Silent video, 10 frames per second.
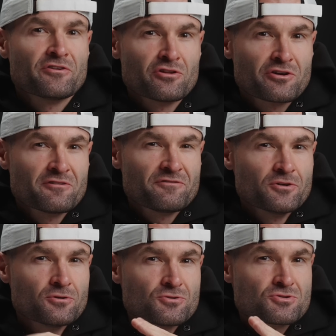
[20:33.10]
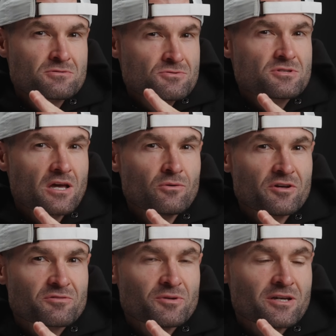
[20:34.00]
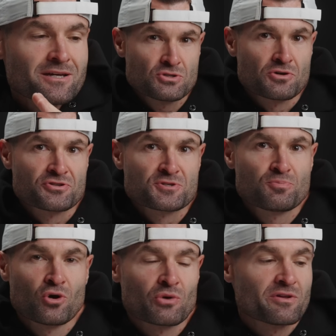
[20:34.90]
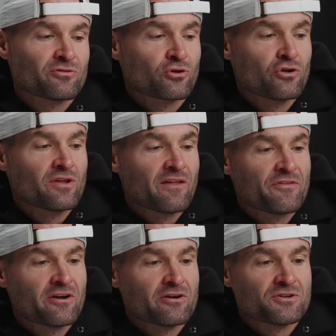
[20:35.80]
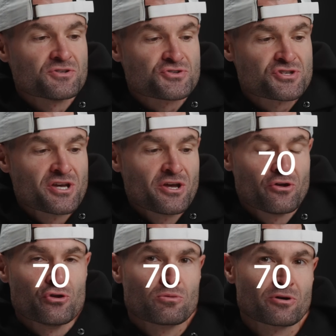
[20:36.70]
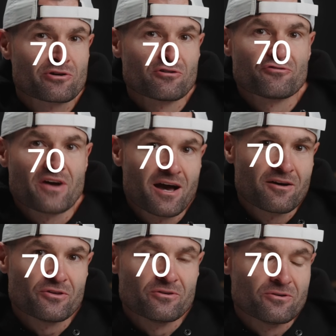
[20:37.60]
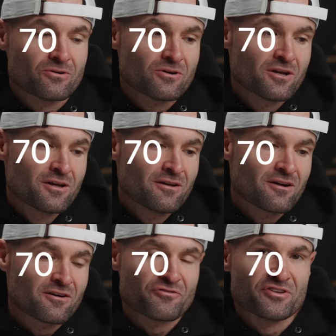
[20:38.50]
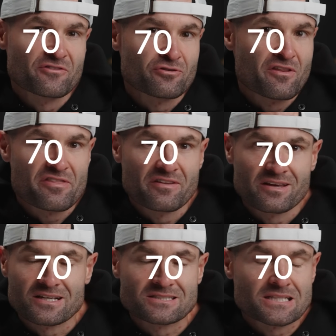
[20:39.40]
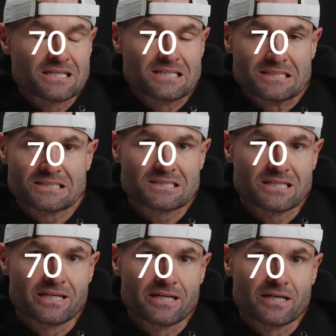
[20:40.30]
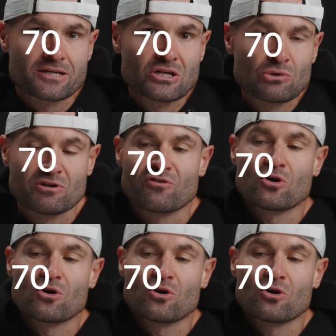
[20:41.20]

feeling confused, stay with me. So at this point, we've learned that there is numerical value of different things in a scene. We've